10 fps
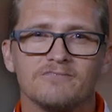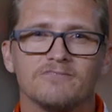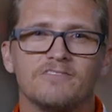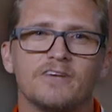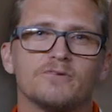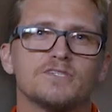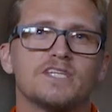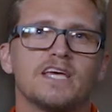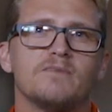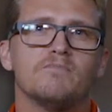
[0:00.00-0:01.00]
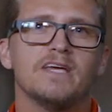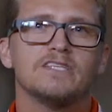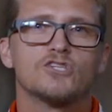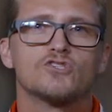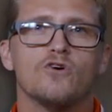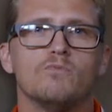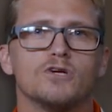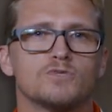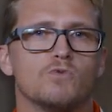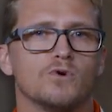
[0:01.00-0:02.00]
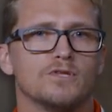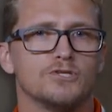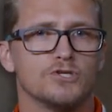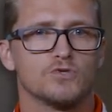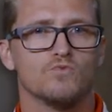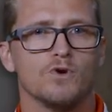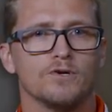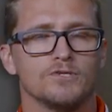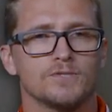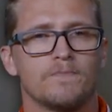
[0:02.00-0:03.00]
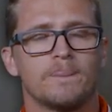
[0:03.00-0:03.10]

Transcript: Veterans Day means so much more than just words.